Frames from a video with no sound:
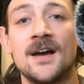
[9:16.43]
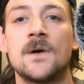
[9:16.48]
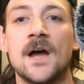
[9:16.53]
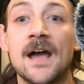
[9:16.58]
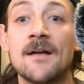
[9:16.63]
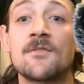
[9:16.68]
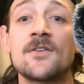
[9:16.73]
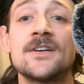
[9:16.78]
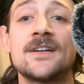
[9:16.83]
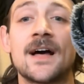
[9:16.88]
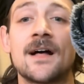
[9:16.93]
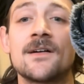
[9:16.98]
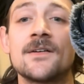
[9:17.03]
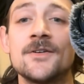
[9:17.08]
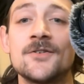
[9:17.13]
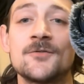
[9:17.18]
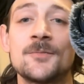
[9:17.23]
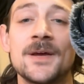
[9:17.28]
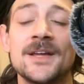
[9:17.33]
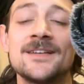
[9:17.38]
Every dollar
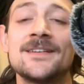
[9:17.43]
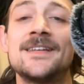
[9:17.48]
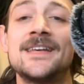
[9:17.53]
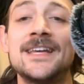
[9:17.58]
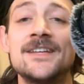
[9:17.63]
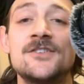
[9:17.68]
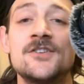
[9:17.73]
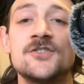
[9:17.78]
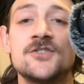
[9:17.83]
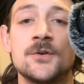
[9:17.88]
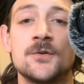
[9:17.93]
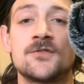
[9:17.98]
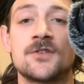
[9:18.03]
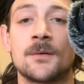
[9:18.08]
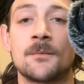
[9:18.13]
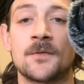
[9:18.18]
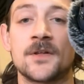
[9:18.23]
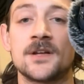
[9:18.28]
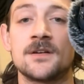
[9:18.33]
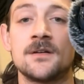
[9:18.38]
you spend teaches you
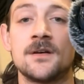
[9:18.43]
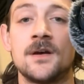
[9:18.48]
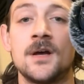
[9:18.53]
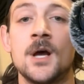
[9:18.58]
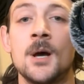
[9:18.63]
something,